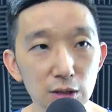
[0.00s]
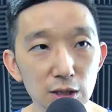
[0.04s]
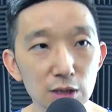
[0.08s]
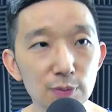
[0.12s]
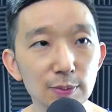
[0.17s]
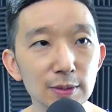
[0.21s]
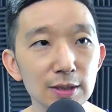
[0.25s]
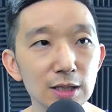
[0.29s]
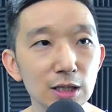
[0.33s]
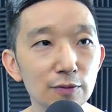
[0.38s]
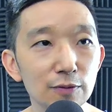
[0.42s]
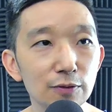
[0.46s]

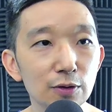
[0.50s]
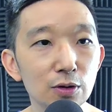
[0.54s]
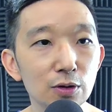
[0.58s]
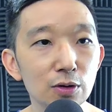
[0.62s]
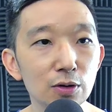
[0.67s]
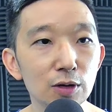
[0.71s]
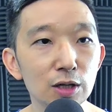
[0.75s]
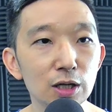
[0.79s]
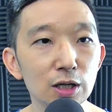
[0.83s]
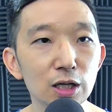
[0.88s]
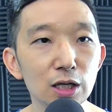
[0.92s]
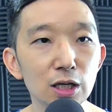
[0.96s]
That's my take
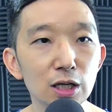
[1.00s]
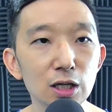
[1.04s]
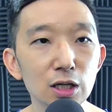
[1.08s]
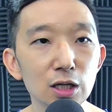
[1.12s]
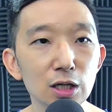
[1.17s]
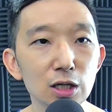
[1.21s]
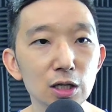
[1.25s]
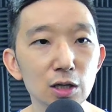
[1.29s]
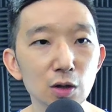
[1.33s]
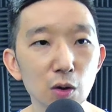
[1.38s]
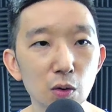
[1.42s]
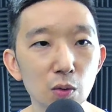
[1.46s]
for
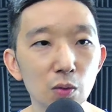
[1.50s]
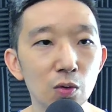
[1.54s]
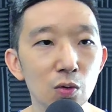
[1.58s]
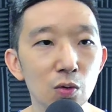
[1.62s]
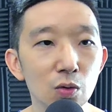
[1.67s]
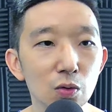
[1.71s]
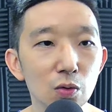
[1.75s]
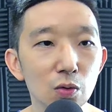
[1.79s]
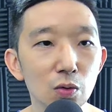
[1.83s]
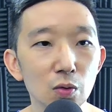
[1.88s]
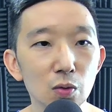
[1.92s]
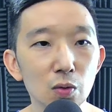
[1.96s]
Leo.
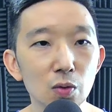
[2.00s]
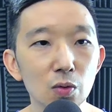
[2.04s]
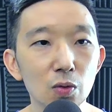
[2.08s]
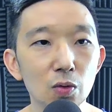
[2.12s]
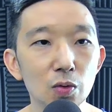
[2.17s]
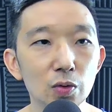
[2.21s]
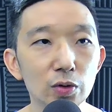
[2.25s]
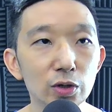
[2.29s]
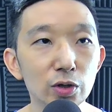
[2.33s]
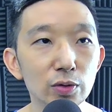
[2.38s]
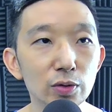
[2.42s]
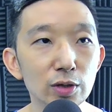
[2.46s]

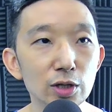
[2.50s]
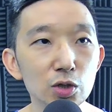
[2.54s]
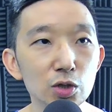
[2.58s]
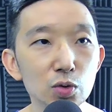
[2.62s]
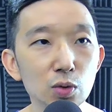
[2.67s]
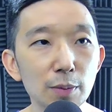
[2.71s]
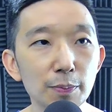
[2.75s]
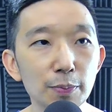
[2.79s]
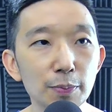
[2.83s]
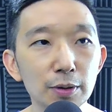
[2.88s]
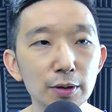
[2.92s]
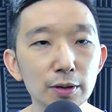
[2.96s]

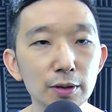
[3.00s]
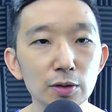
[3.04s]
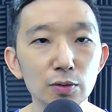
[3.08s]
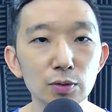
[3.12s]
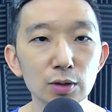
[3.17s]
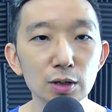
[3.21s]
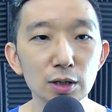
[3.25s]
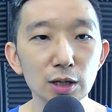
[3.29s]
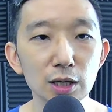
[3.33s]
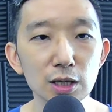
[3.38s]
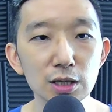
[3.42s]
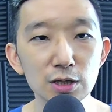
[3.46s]
Uniswap,
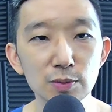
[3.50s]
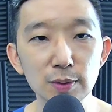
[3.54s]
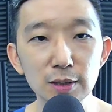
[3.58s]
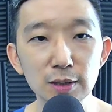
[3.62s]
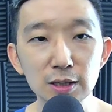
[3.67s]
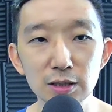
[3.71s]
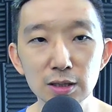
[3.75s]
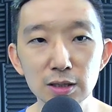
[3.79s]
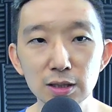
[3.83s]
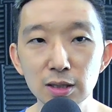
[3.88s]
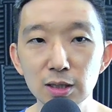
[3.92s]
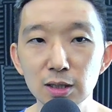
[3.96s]
Uni against
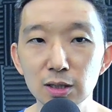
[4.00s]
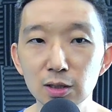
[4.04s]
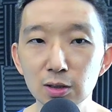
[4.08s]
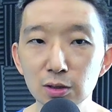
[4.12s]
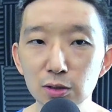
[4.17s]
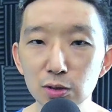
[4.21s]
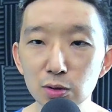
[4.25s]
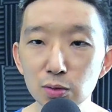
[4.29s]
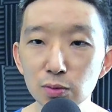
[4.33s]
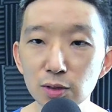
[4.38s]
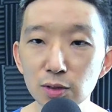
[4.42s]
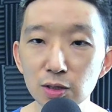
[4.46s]
BTC.
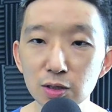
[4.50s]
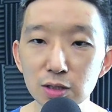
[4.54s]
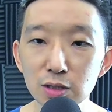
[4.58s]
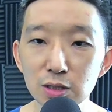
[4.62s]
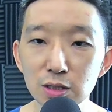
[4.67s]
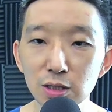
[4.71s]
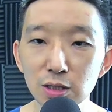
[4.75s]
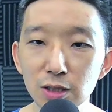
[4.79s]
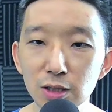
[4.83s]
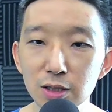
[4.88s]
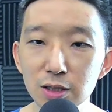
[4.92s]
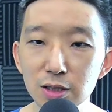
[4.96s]
Uni
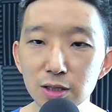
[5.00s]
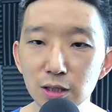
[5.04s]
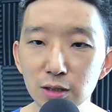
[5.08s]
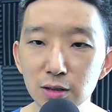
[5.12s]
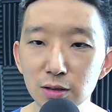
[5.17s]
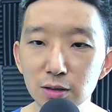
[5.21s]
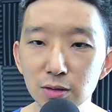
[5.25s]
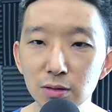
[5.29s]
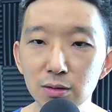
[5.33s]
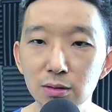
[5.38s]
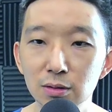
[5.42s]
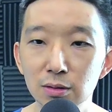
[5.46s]
suddenly
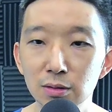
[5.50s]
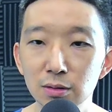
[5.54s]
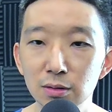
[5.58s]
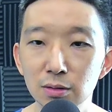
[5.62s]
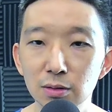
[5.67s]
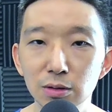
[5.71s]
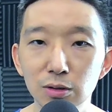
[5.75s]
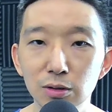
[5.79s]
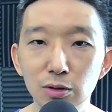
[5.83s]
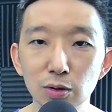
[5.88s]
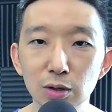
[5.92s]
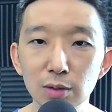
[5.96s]
started
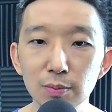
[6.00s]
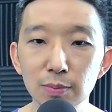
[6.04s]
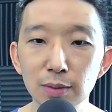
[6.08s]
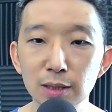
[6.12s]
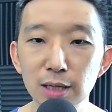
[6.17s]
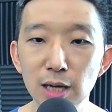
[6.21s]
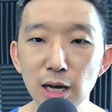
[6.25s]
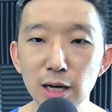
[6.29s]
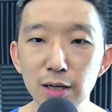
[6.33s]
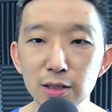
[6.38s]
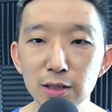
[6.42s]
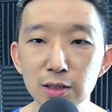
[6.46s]
going
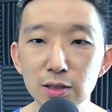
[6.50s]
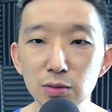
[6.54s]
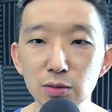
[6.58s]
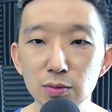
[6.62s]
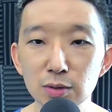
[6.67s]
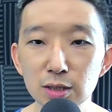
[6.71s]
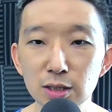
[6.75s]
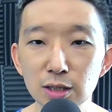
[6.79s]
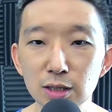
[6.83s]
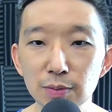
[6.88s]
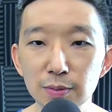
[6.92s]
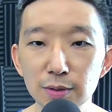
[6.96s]
bananas
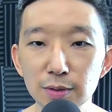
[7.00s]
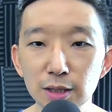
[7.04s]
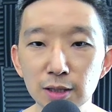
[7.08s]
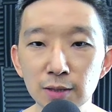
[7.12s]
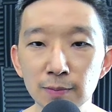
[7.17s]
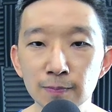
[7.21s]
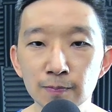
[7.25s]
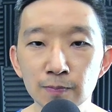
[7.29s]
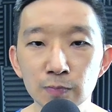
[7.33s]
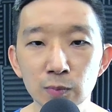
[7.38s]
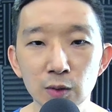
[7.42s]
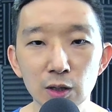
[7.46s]
towards the
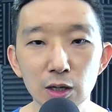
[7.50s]
upside.